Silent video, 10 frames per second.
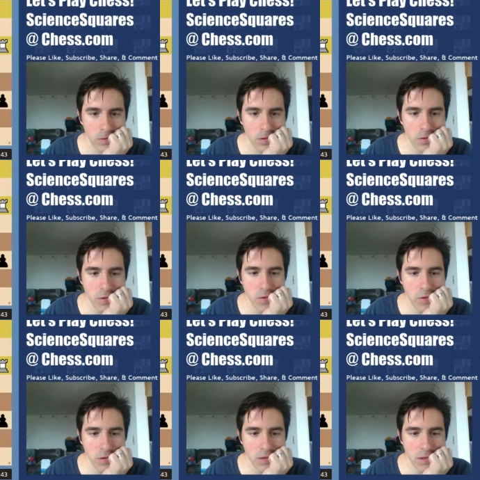If I trade
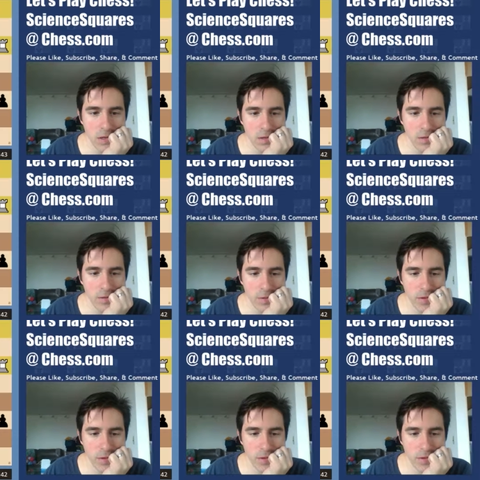rooks, then I do have
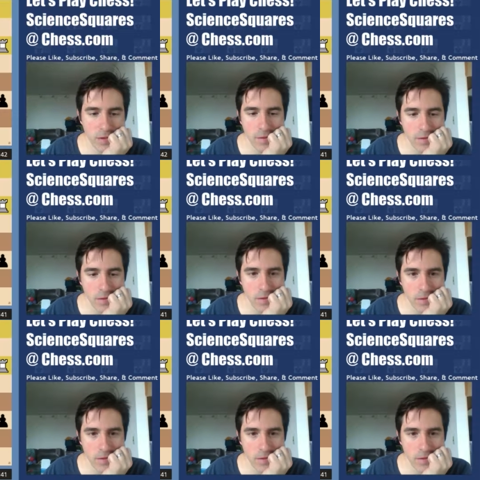bishop e7.